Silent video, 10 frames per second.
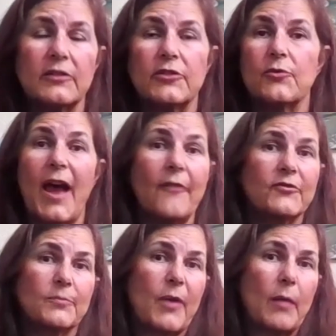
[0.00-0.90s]
You
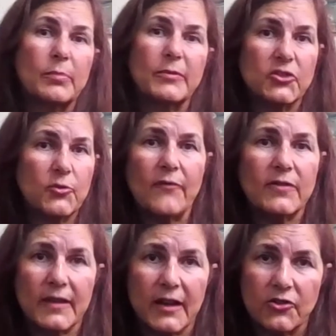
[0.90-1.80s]
have to probably do
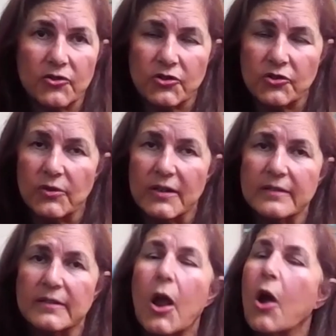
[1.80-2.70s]
everything on your to-do
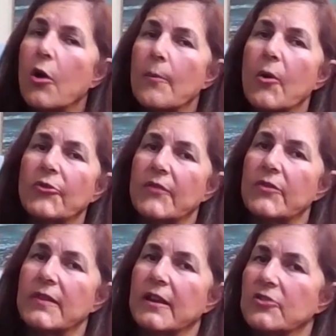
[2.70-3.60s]
list, or most
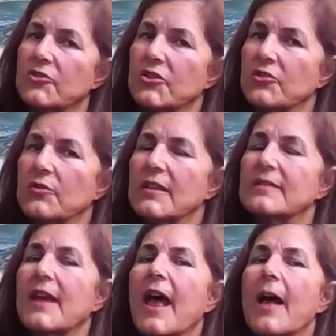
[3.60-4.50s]
everything on your to-do
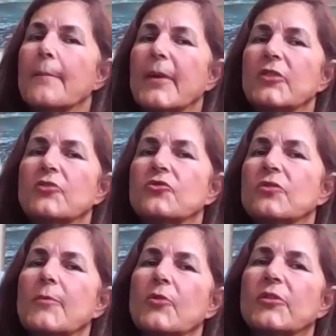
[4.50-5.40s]
list, but you do
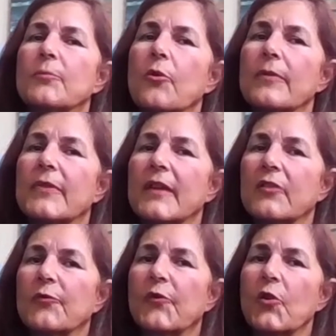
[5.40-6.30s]
the most important
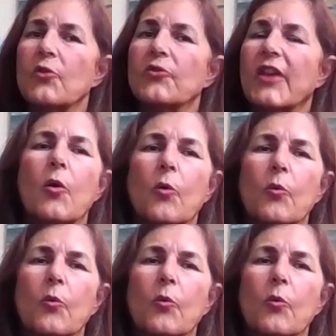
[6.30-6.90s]
things first.